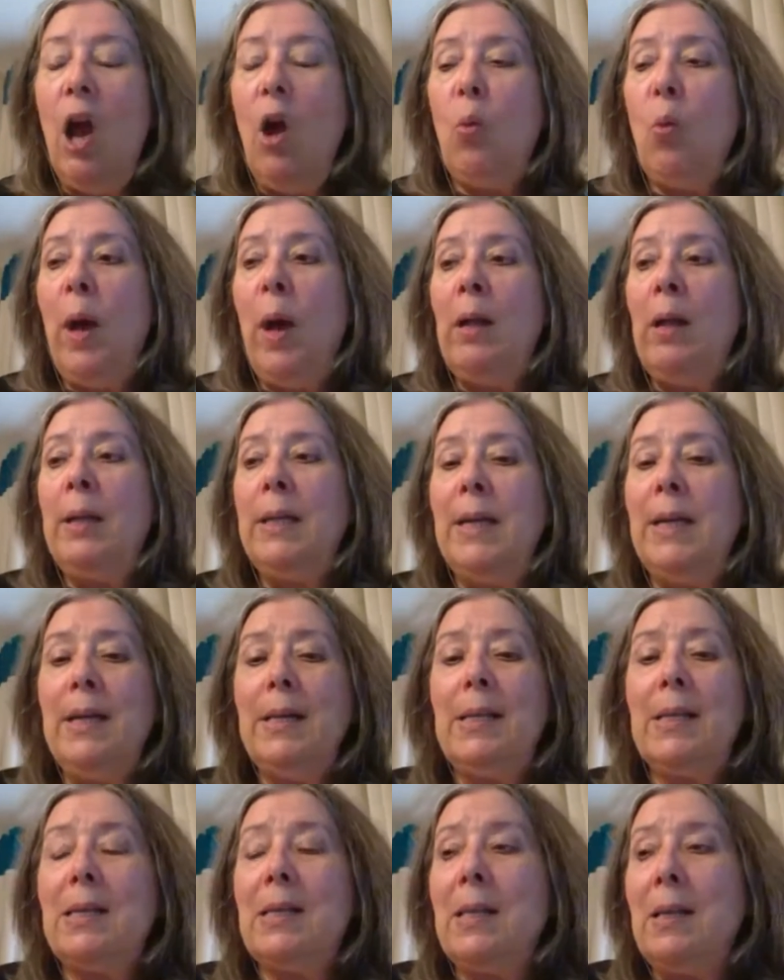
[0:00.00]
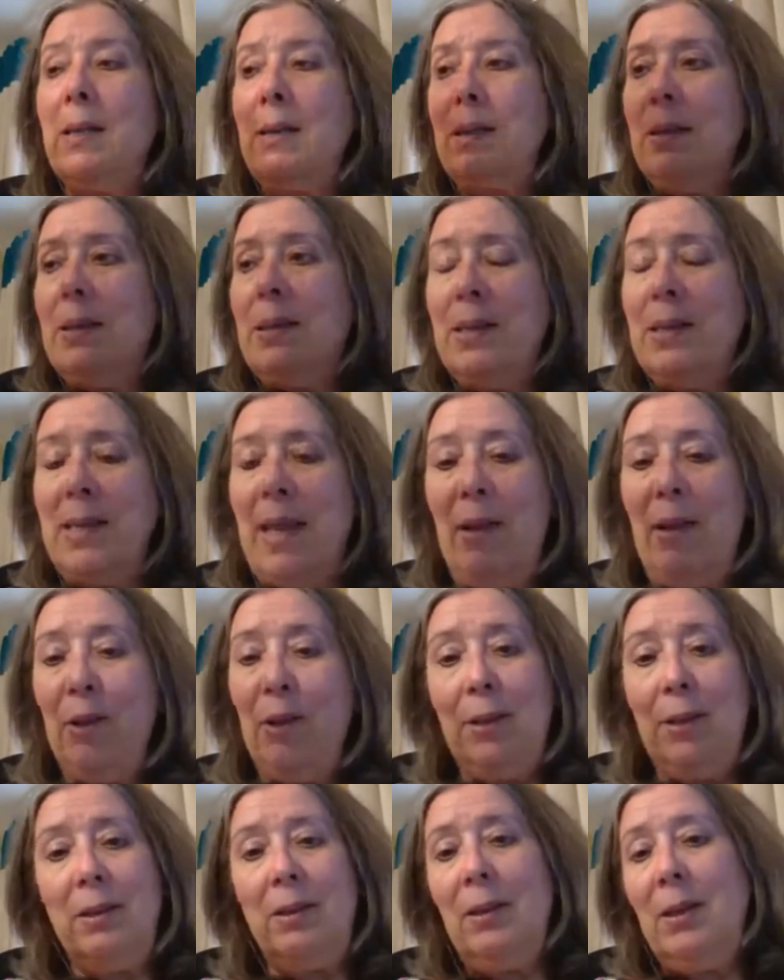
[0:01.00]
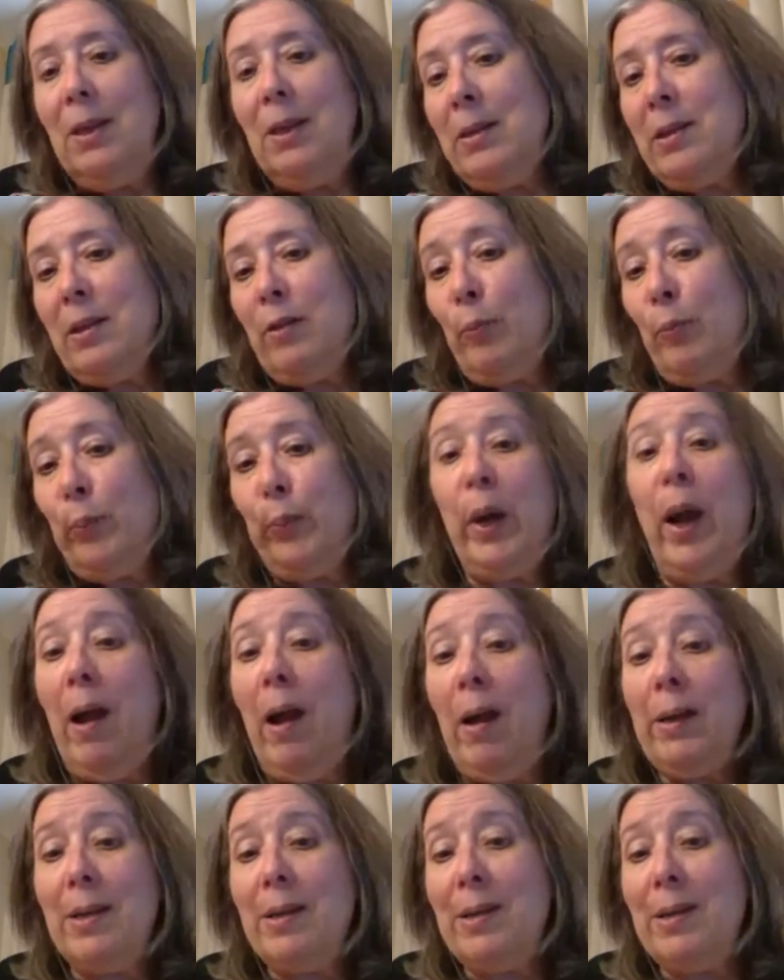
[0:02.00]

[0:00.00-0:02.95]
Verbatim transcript: Well, it's southeast of Prague.